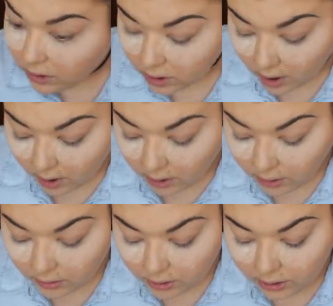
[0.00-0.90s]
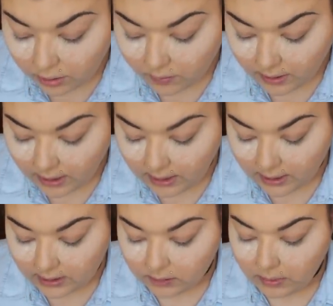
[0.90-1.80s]
to start YouTube
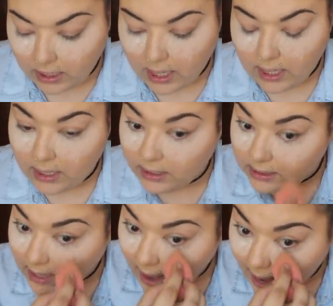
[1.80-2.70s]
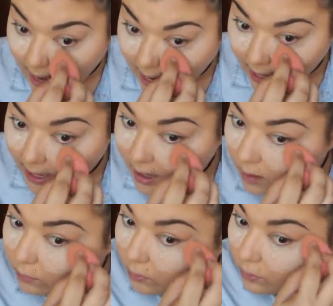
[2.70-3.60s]
is because I
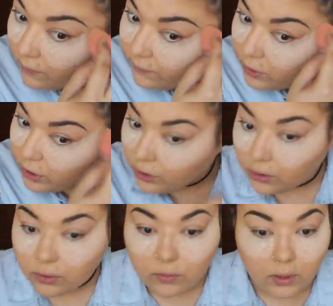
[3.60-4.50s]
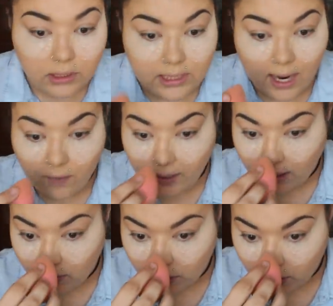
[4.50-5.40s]
moved to a town that
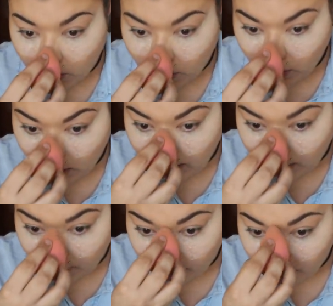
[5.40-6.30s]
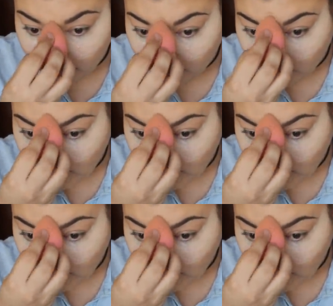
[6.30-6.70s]
I was totally unfamiliar